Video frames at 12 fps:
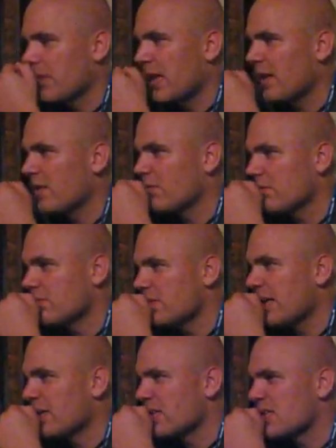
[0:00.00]
And
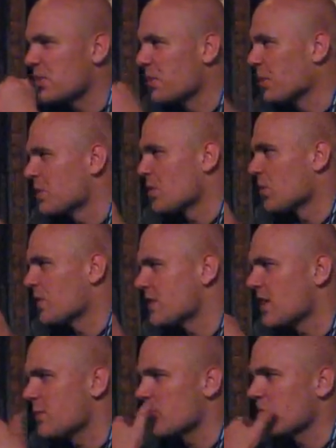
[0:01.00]
yeah, just 2, it was
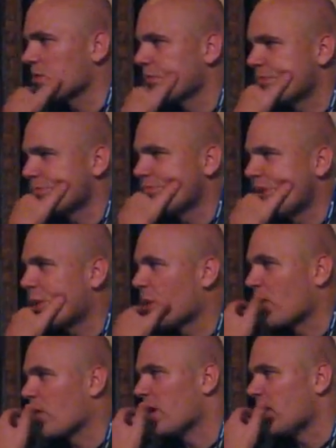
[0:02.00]
overtime, so it could
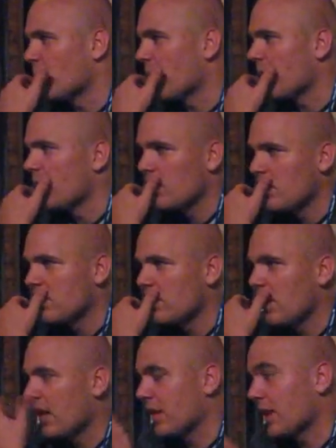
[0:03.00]
have gone either way,
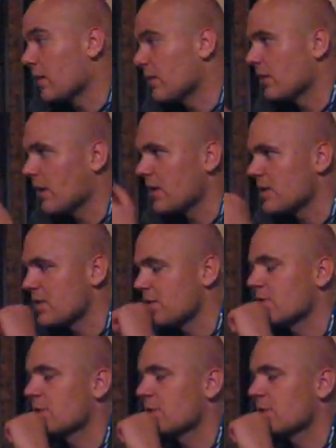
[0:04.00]
I think, at least.